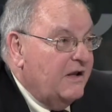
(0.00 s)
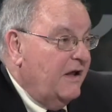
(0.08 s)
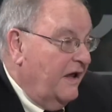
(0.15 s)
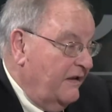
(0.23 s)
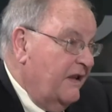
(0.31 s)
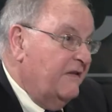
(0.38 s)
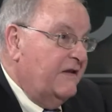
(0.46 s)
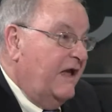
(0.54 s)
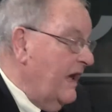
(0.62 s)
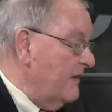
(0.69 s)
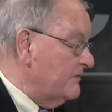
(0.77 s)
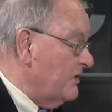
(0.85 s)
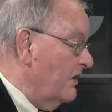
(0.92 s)
And then the
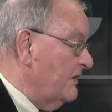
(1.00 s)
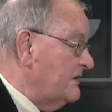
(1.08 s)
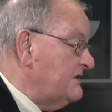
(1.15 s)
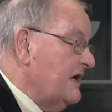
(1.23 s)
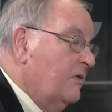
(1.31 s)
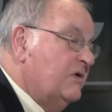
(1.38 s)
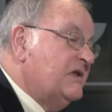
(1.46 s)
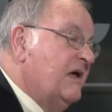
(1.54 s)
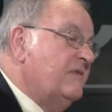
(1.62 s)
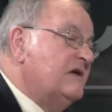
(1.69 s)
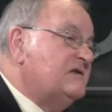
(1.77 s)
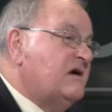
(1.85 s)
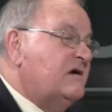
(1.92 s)
games all day Saturday. What time do
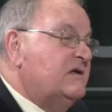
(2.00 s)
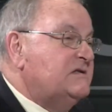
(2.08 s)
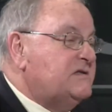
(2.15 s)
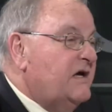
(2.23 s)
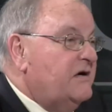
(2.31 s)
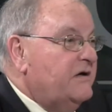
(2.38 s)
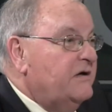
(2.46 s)
they start on Saturday?